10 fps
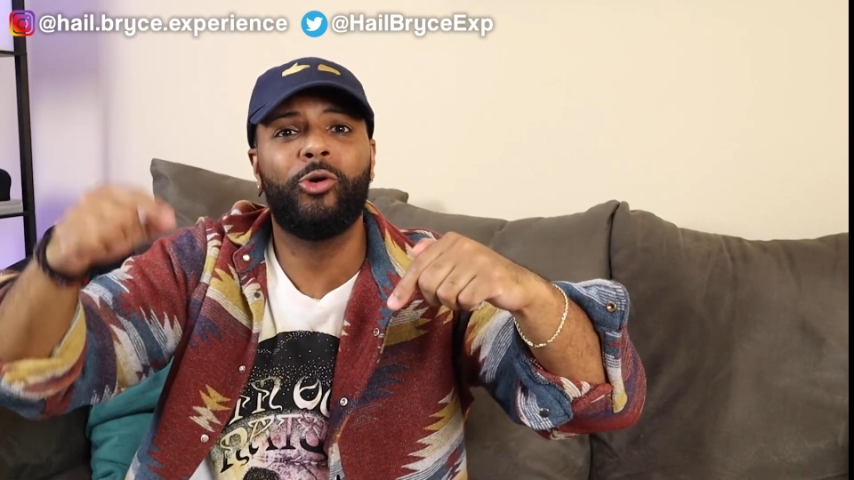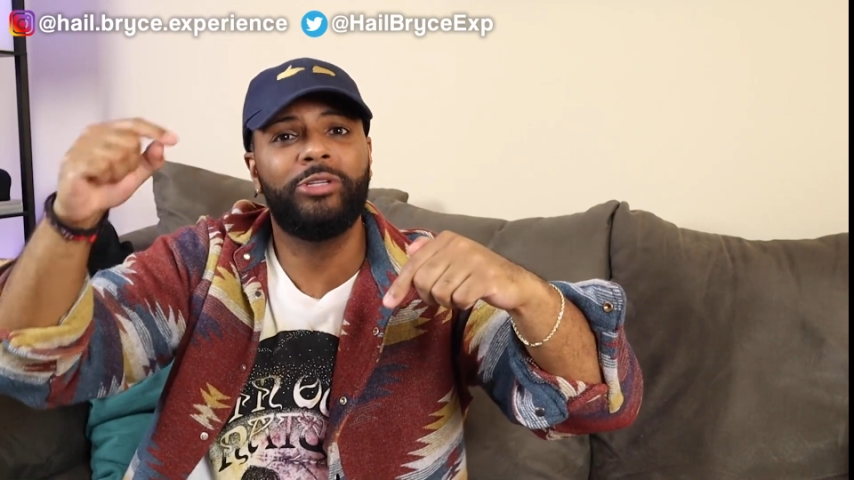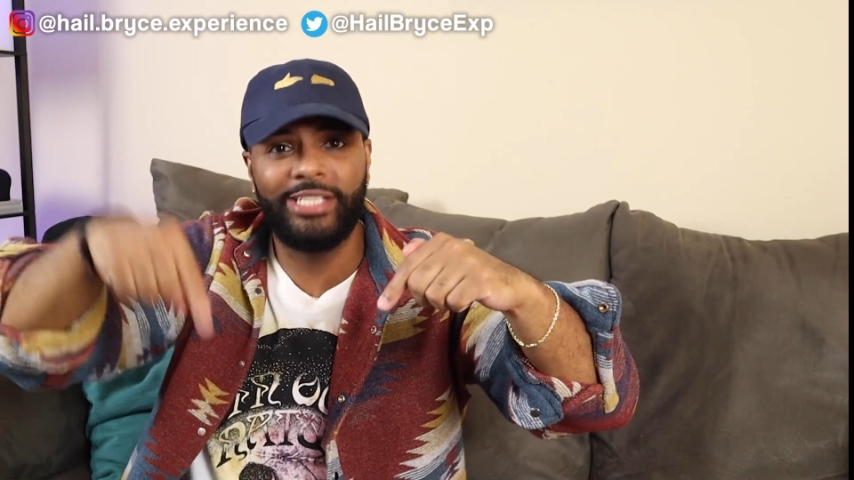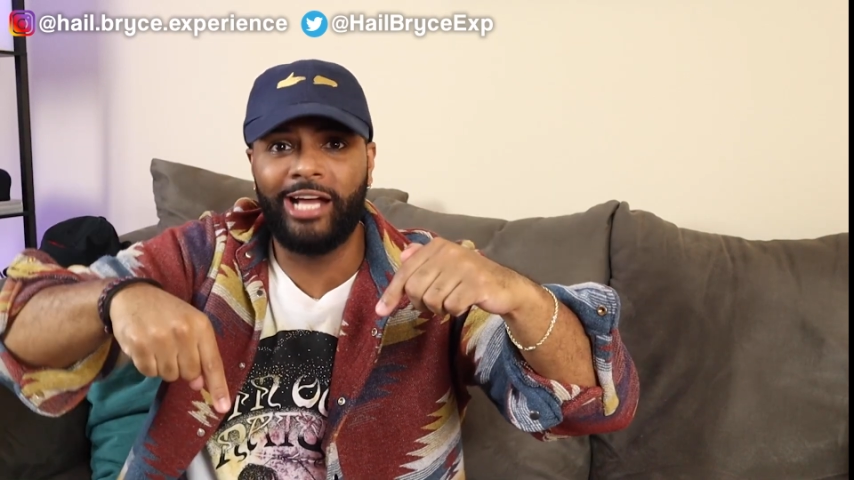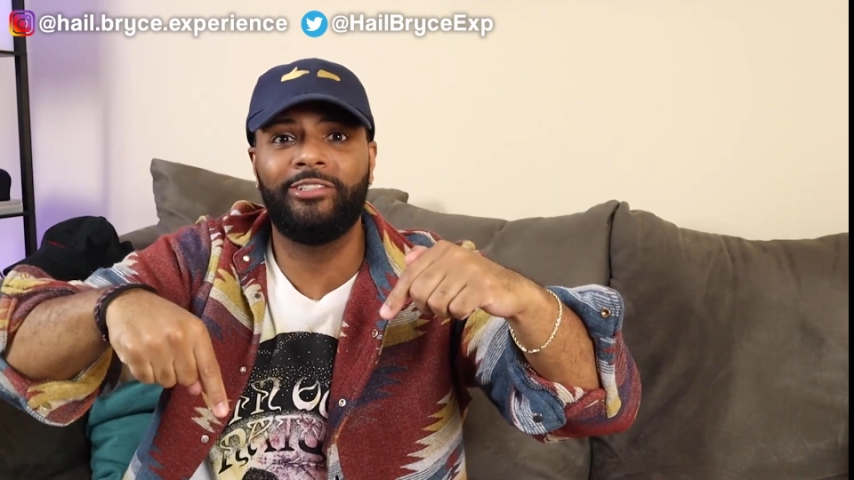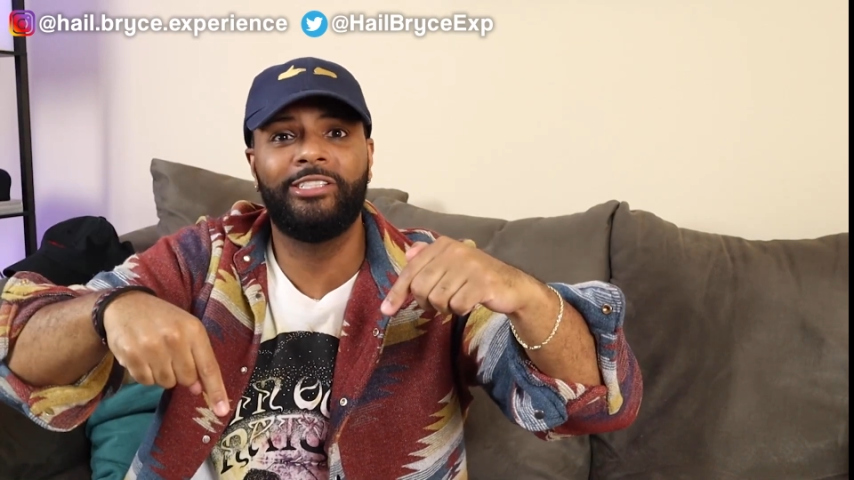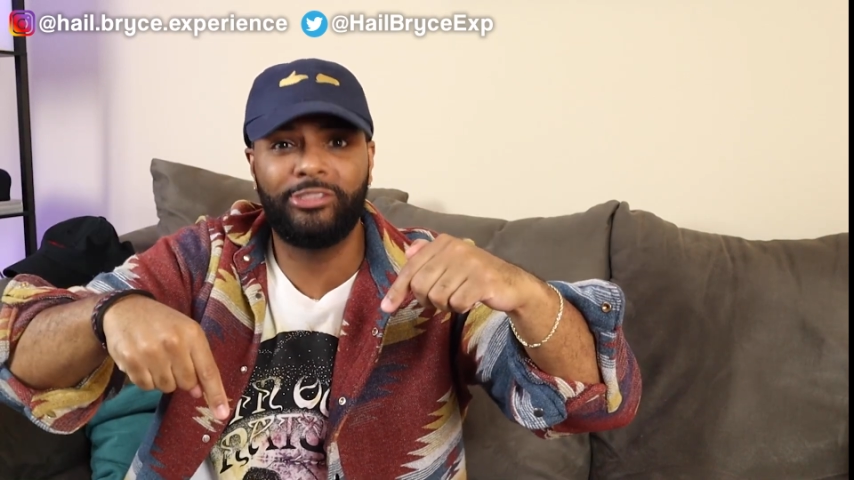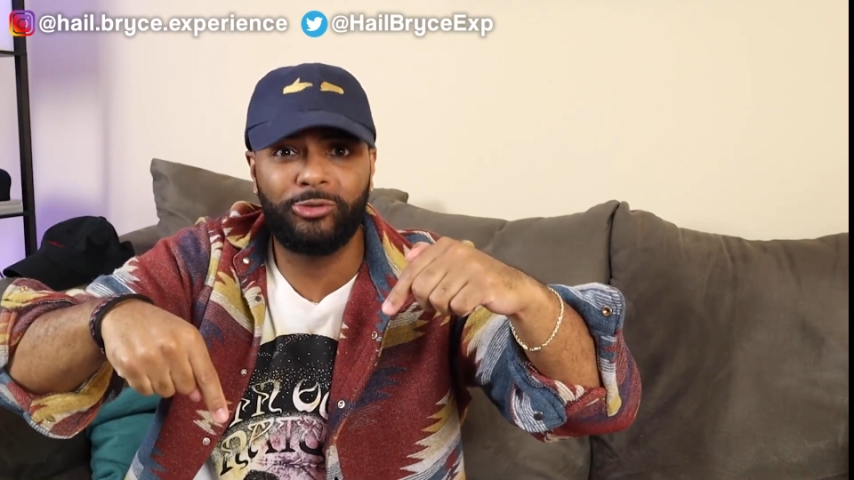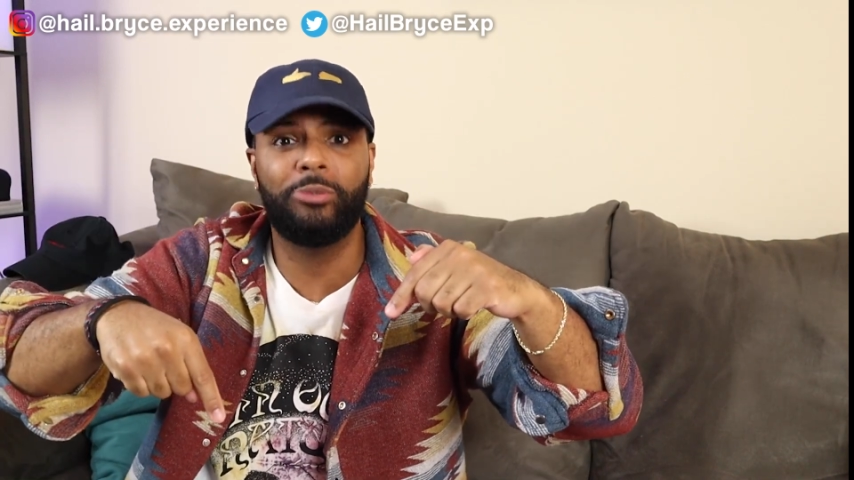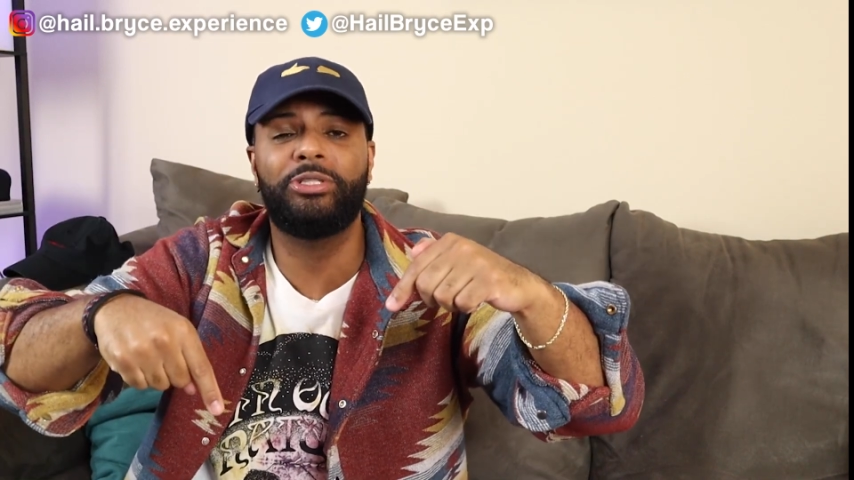or down in the
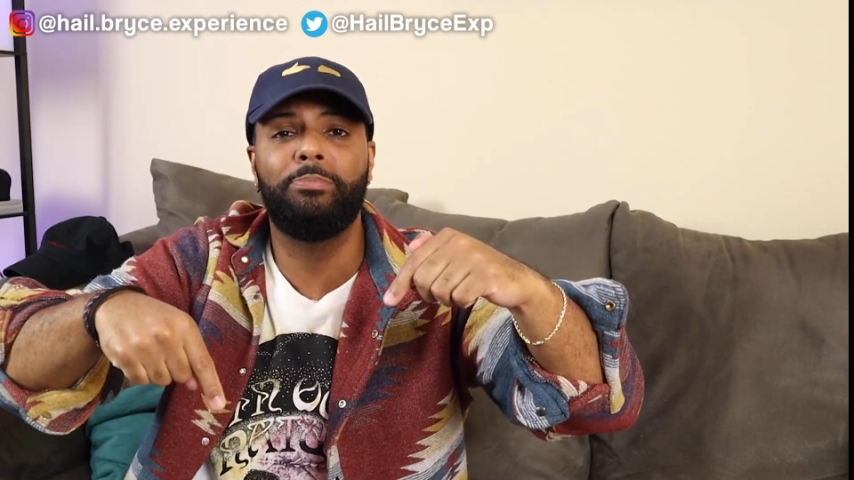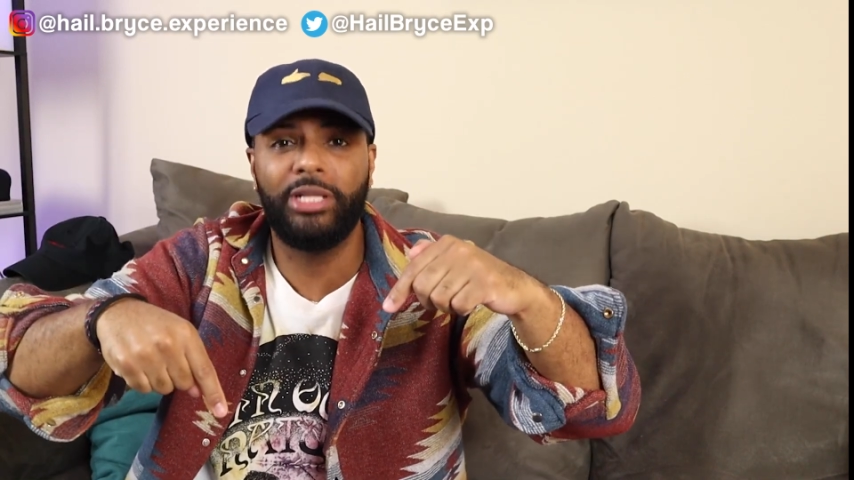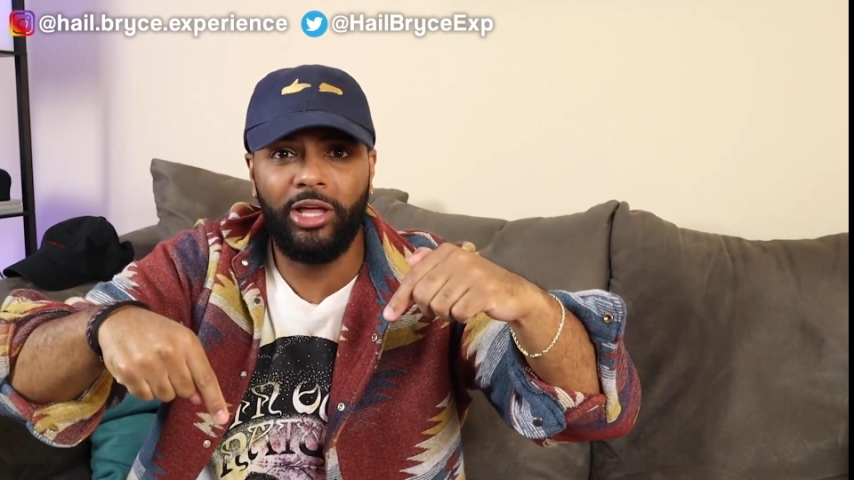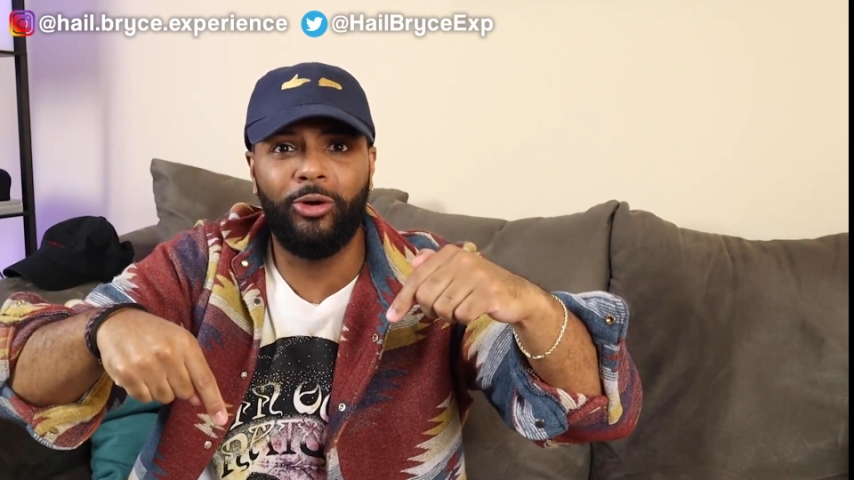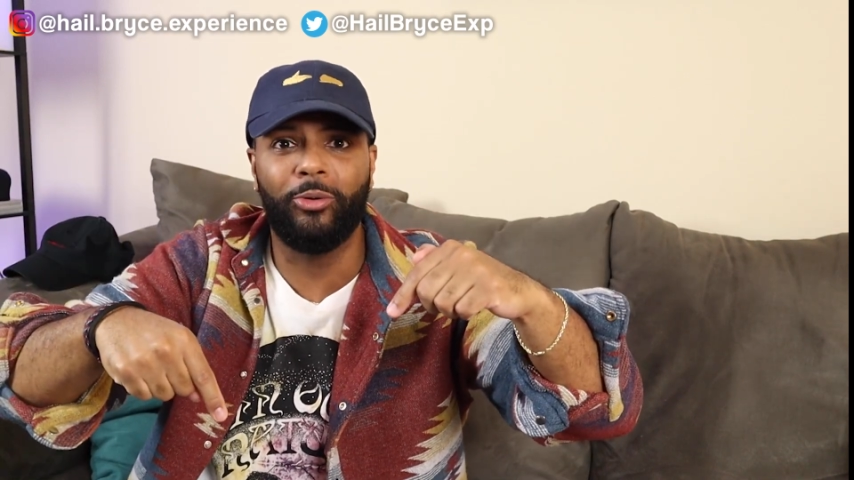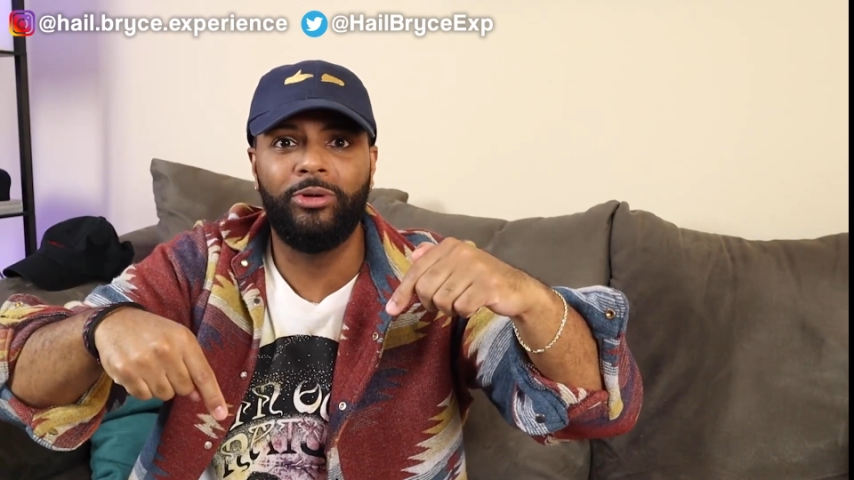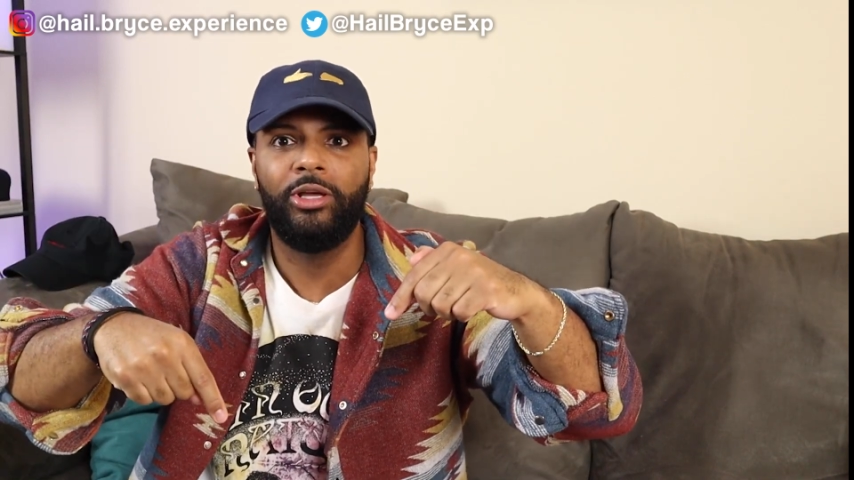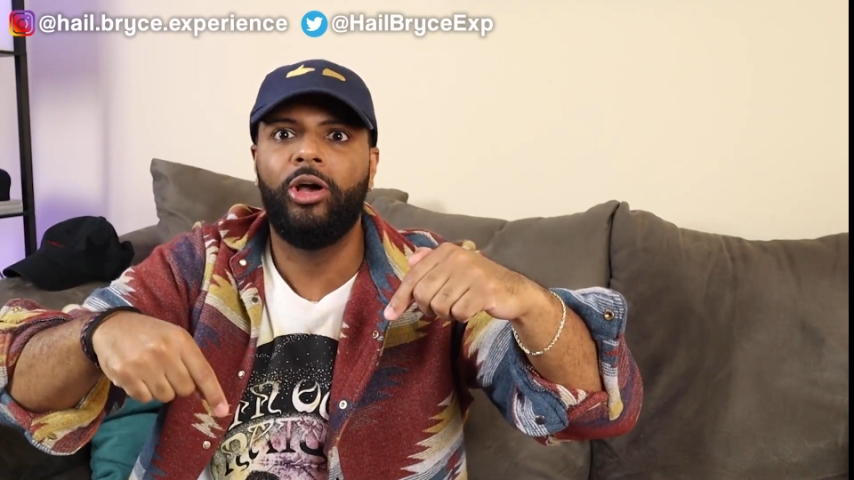description below.